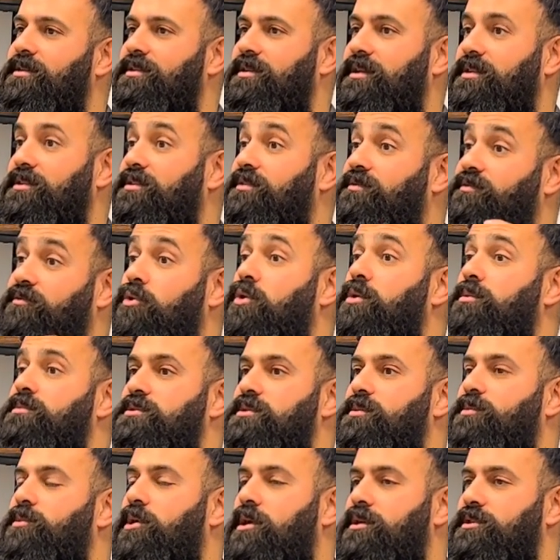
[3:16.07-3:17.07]
that deforms
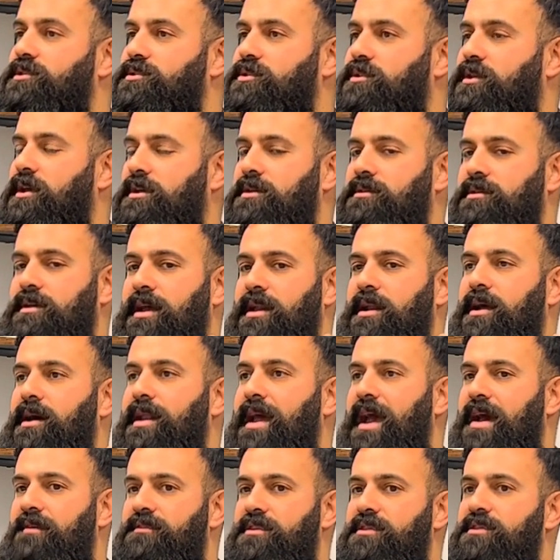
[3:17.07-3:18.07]
the part. So like you cannot
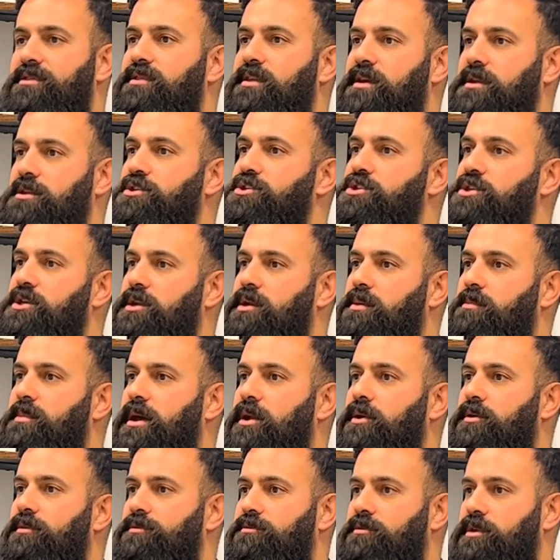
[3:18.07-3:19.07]
have a thin sheet of
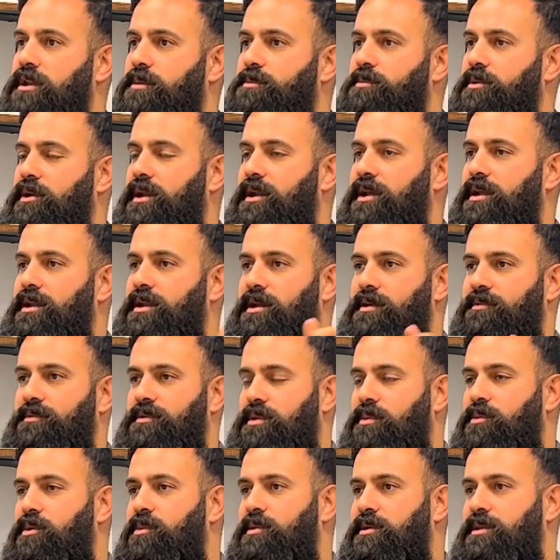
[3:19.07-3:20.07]
metal 3D printed. It,
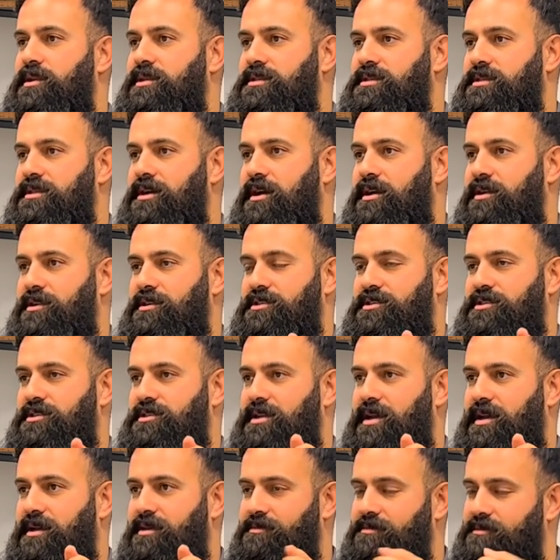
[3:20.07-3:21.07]
the moment it's done, it's
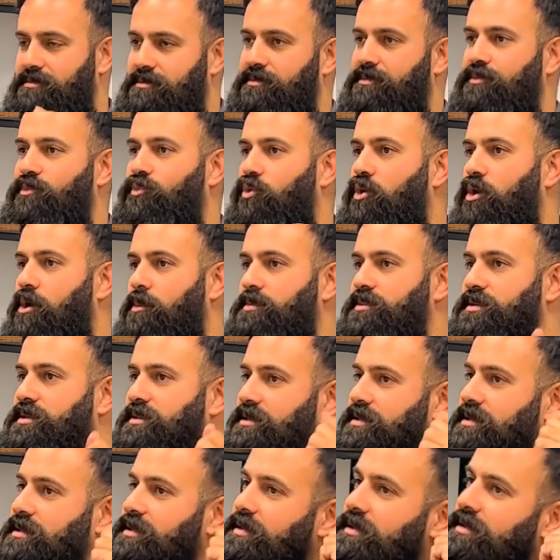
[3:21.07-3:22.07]
just like
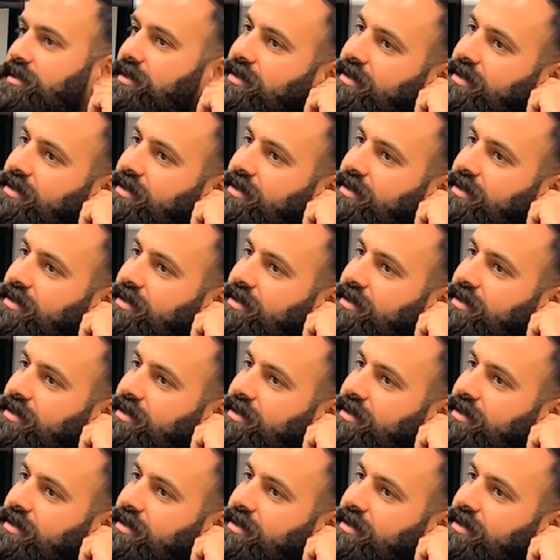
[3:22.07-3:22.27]
worse.